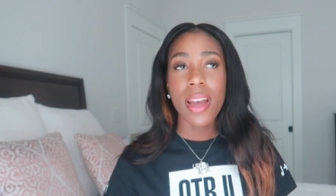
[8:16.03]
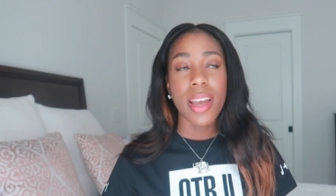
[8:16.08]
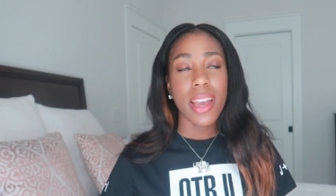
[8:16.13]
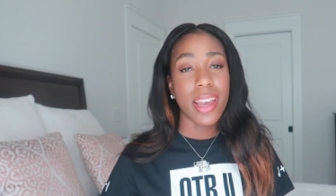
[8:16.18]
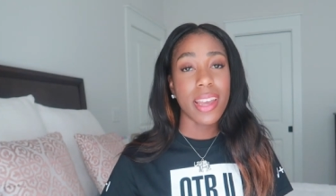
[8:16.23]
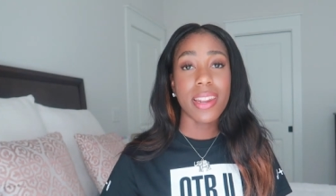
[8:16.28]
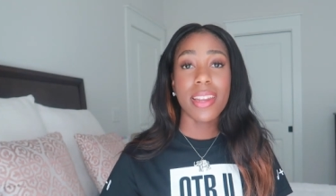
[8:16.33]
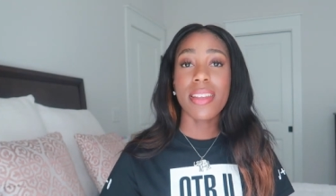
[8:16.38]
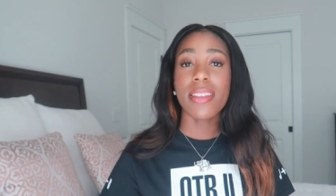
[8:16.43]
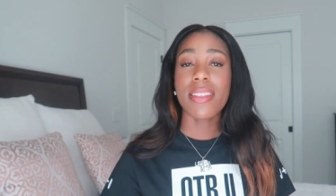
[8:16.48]

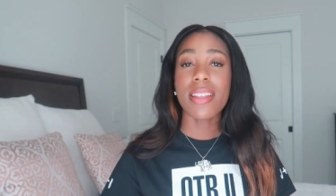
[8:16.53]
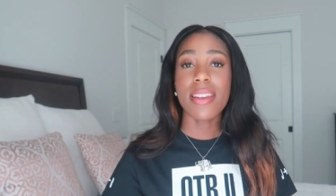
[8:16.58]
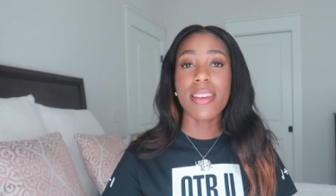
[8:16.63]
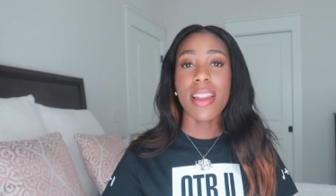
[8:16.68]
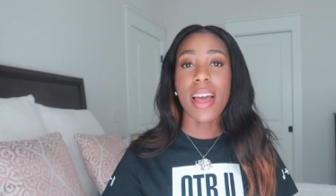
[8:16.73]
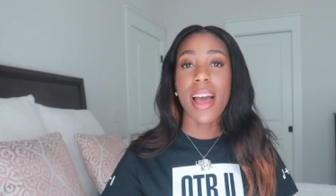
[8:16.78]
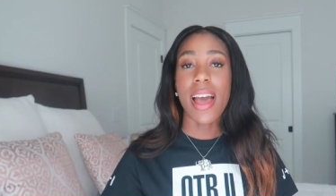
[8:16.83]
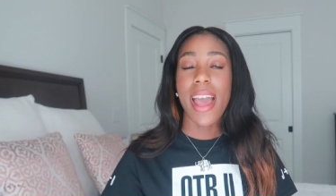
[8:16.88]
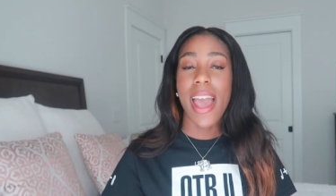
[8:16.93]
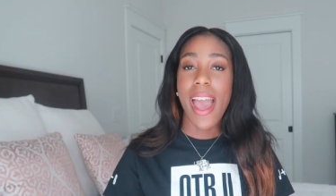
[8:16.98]
It is
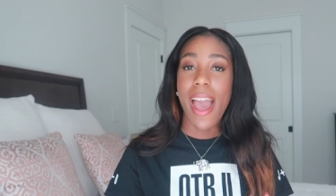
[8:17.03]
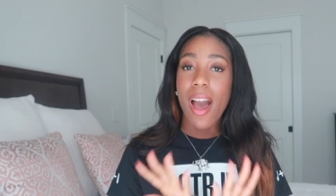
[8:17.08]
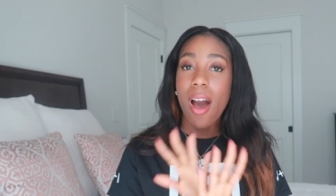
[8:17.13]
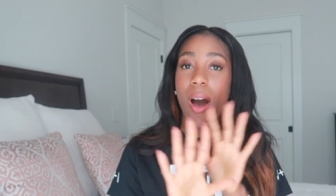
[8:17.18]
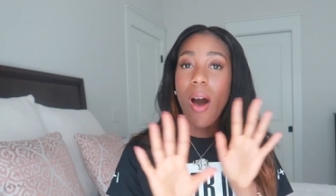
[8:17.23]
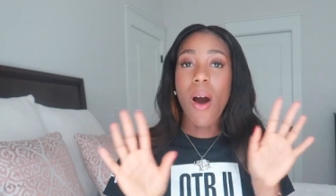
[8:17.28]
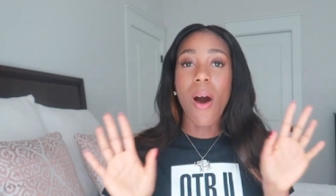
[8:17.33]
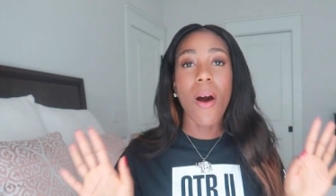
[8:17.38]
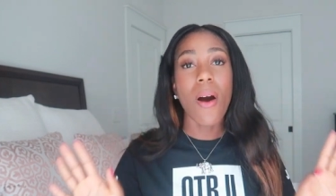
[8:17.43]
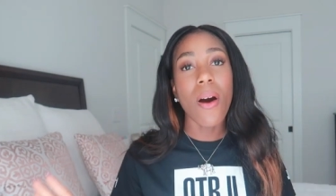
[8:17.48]
not at
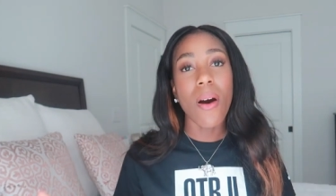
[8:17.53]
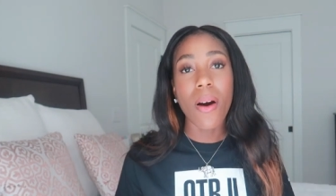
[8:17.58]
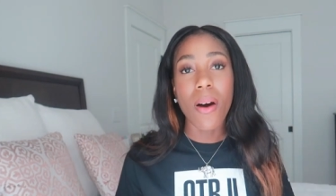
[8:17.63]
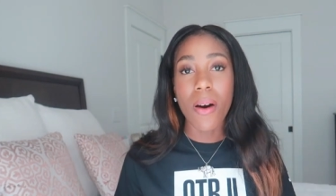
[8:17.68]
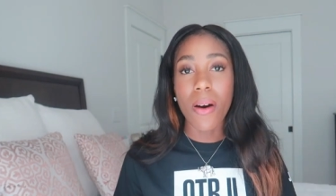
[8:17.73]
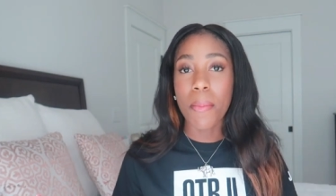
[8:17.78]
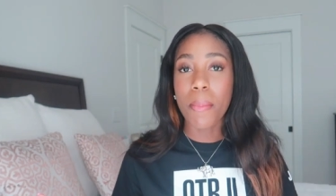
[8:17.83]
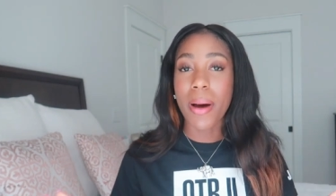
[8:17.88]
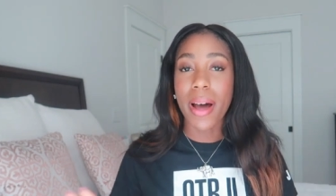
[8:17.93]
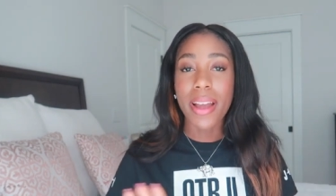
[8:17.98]

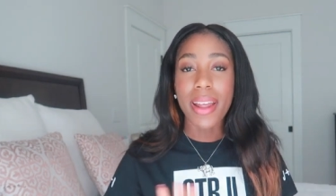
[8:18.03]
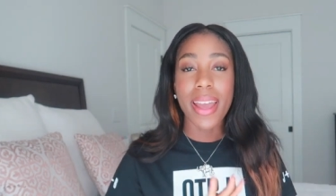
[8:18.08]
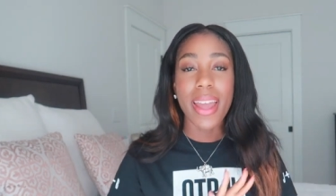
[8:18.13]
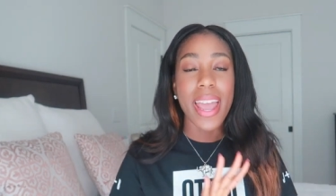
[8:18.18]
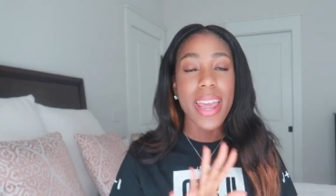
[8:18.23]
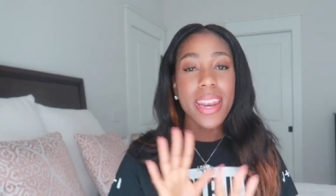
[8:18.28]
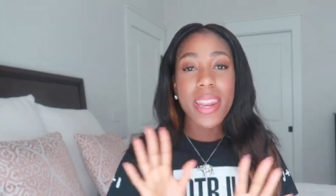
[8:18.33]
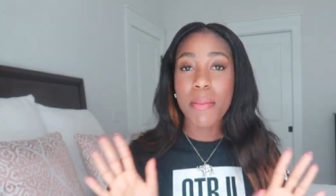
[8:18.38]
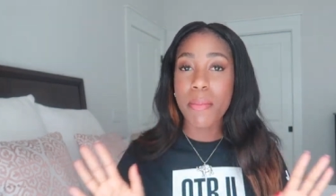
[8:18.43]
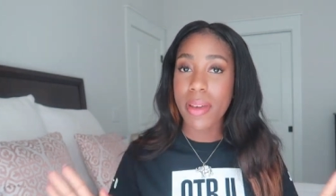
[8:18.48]
all by
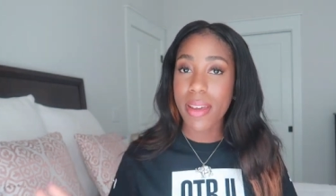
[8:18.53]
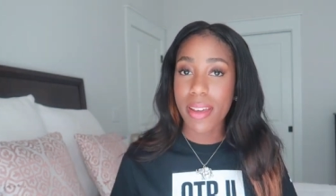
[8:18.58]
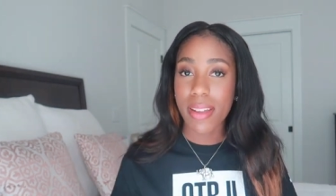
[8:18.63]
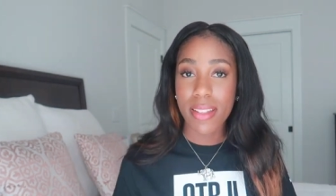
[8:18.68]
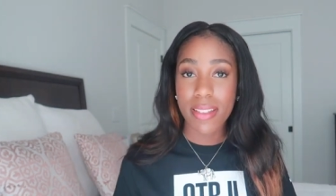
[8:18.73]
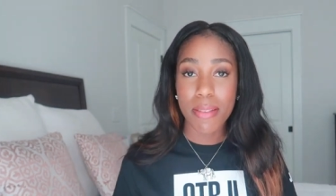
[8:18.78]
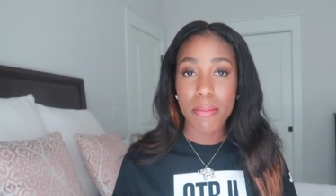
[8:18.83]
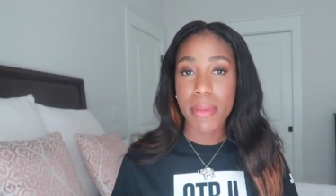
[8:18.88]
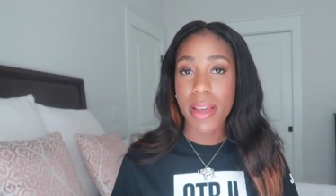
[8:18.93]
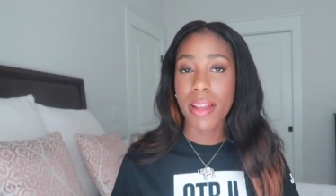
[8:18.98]
any
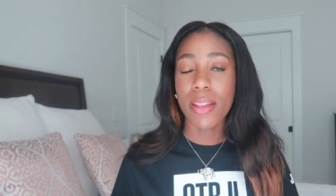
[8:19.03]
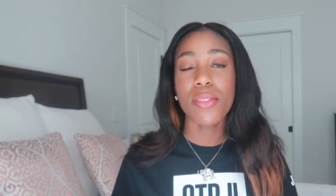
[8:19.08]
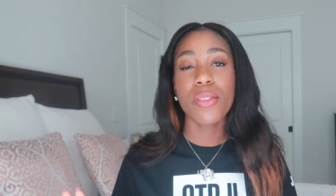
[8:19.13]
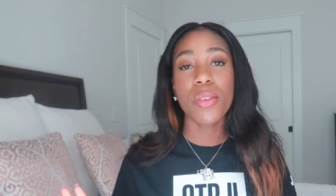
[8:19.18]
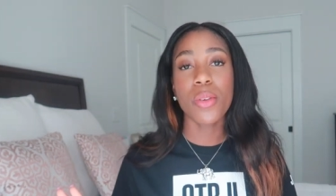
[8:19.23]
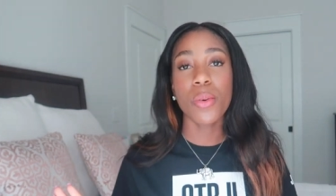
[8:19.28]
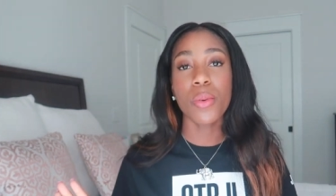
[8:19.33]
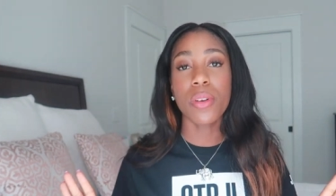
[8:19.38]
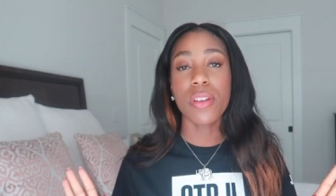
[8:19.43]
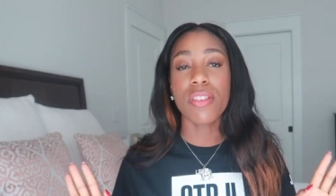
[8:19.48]
means meant
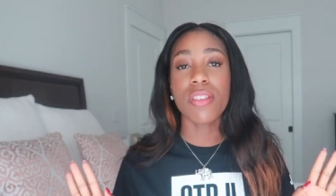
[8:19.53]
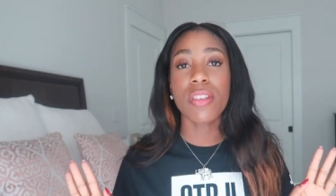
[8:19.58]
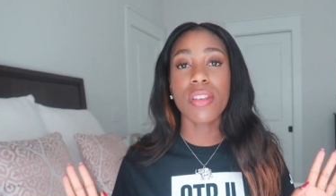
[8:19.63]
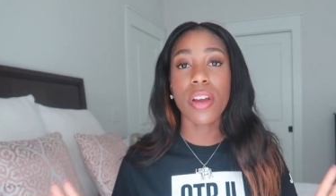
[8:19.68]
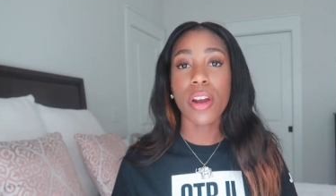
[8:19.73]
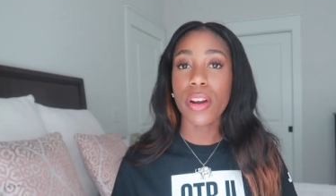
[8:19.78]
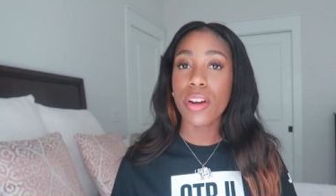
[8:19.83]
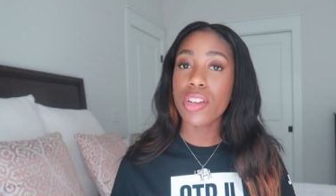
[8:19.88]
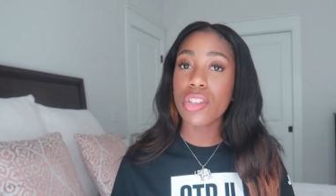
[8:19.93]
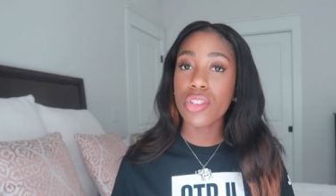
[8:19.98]
to
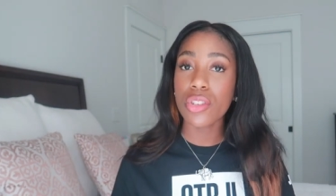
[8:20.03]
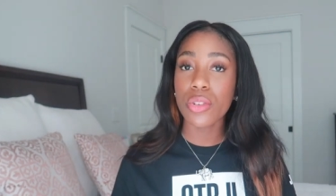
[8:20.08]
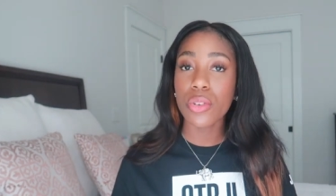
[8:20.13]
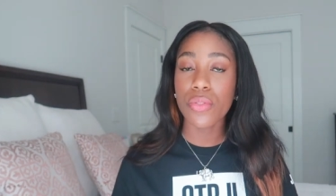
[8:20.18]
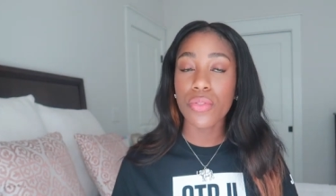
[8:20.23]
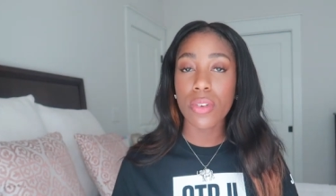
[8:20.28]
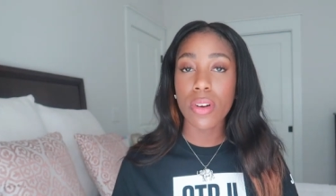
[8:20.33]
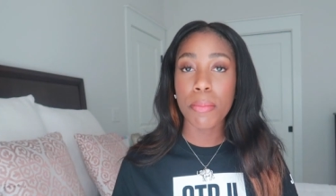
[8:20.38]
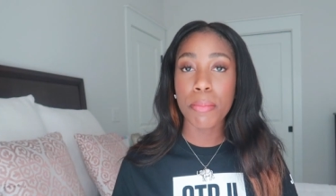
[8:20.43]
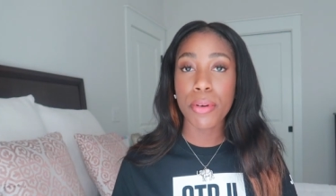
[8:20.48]
discourage you
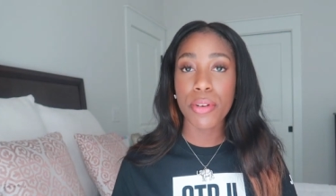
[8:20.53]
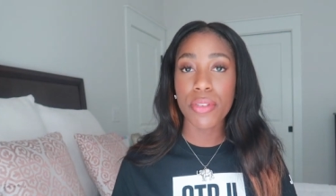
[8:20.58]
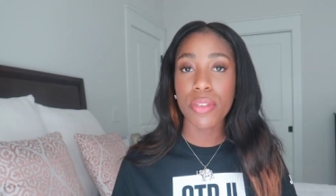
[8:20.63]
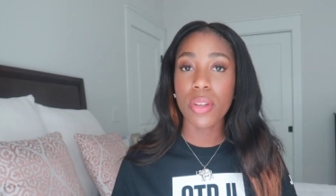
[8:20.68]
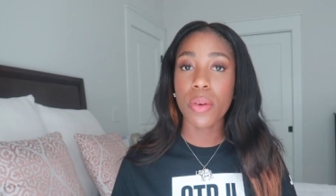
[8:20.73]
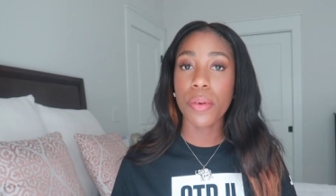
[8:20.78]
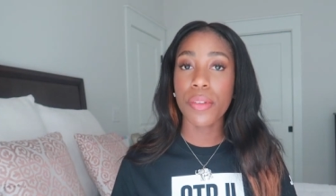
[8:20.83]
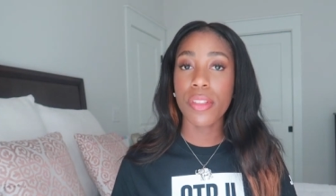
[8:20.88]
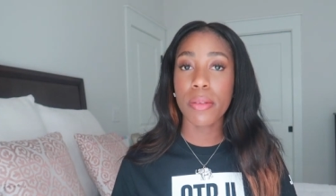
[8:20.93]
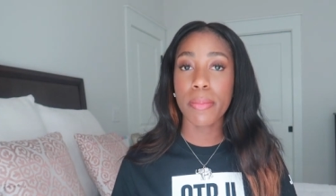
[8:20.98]
from
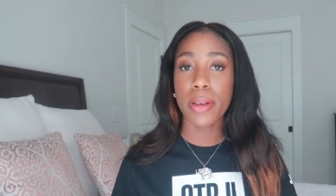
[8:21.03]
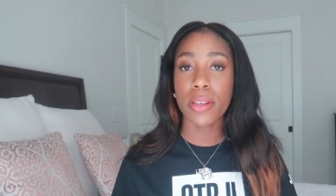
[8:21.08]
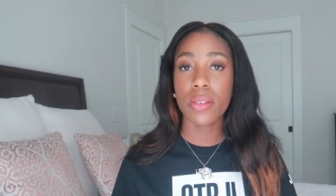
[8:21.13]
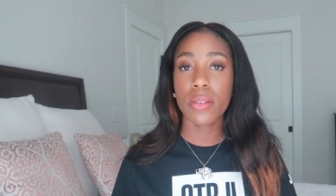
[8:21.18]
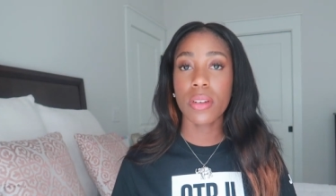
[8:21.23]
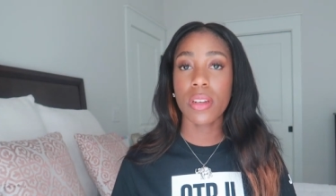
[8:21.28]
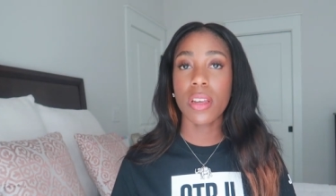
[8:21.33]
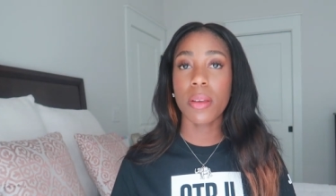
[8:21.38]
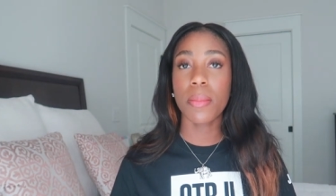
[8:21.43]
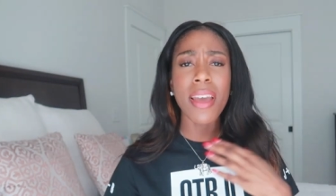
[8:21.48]
pursuing the
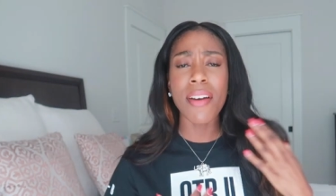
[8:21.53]
specialty.